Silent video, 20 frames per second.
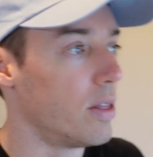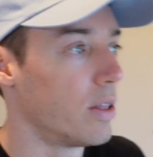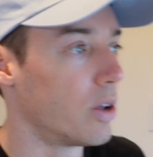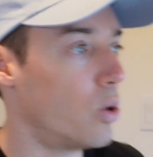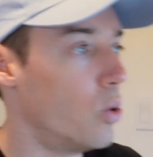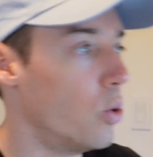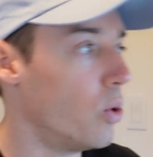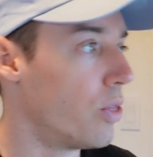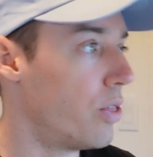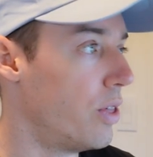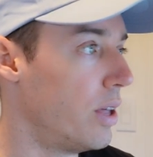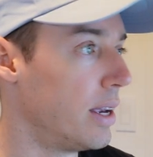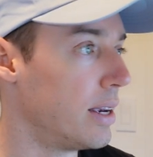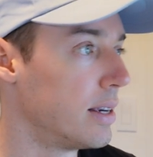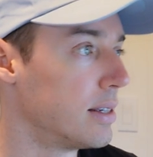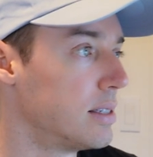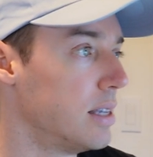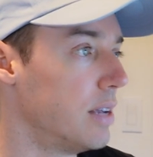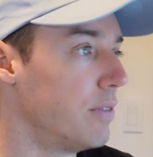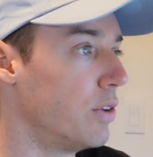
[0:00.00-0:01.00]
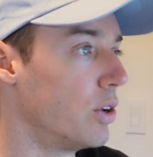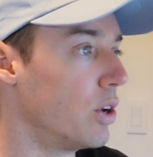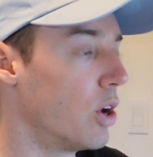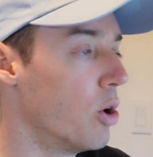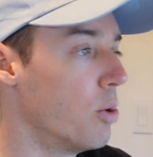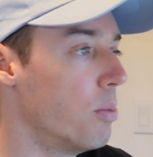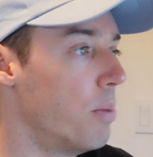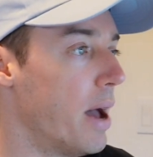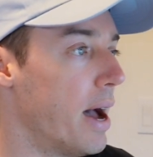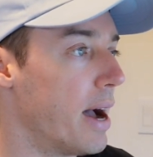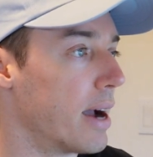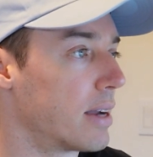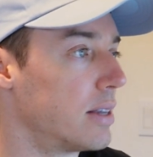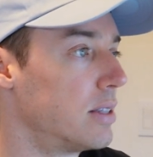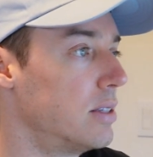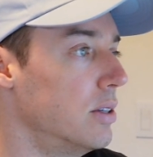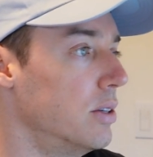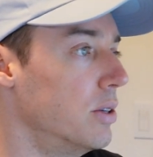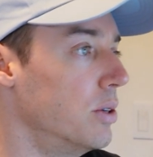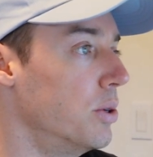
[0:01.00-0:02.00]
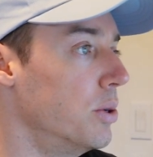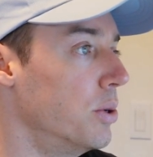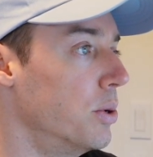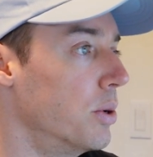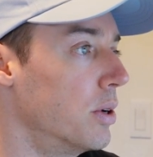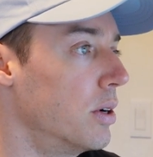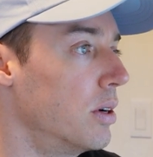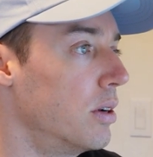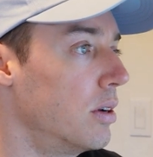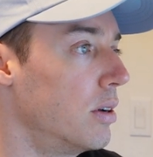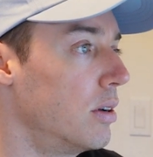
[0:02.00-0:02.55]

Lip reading: of the cool things, if you go back to,